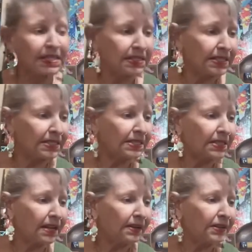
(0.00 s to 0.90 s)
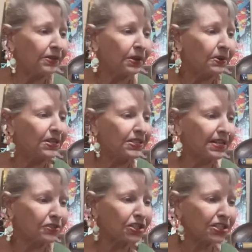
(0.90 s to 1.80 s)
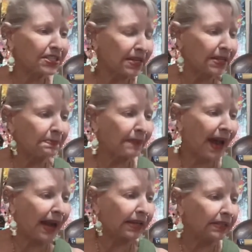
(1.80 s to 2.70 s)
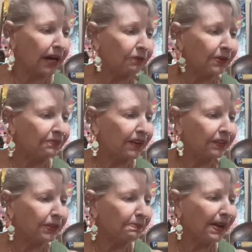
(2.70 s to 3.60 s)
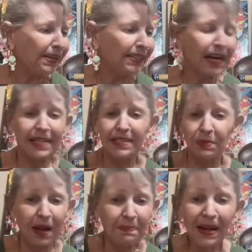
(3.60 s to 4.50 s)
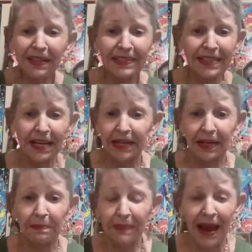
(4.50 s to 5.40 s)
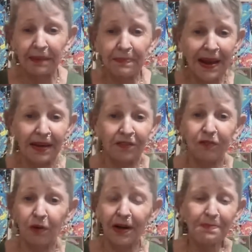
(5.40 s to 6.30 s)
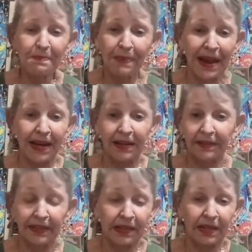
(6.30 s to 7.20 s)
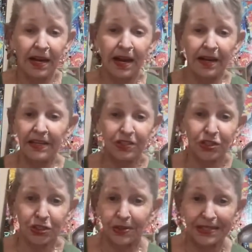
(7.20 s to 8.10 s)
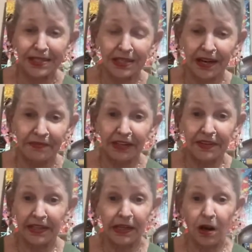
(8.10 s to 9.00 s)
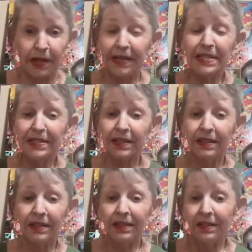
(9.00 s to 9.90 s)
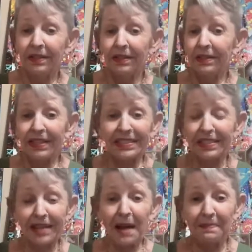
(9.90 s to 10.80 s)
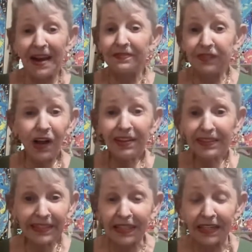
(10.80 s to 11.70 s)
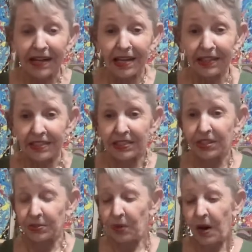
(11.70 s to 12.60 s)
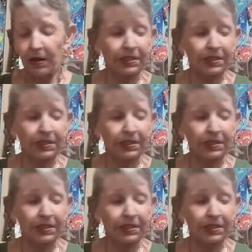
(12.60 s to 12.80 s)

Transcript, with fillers: He did send, you know, he said, just send it back and I'll refund your money. And I said, well, I'm not sending it back, paying for it and paying the uh, insurance and everything on it. It's not my fault that it got listed wrong.